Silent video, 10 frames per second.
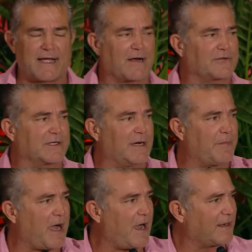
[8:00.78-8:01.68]
Dr.
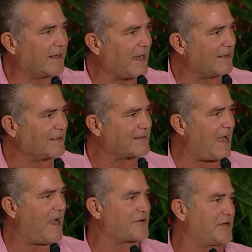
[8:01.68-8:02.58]
Caban, I got
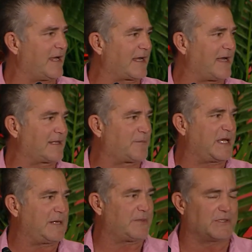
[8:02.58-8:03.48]
Natasha, I got the
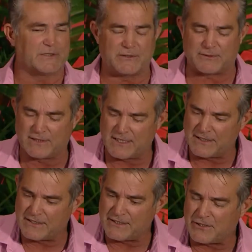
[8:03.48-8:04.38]
people
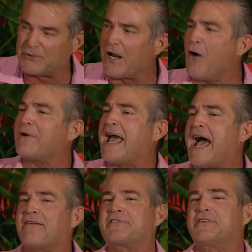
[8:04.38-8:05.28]
who don't
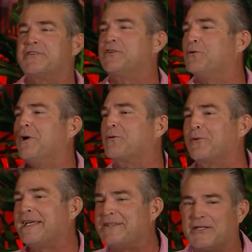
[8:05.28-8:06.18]
have to do what
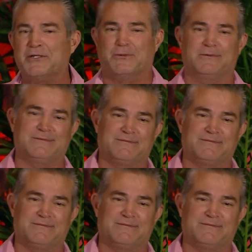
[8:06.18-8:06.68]
we do.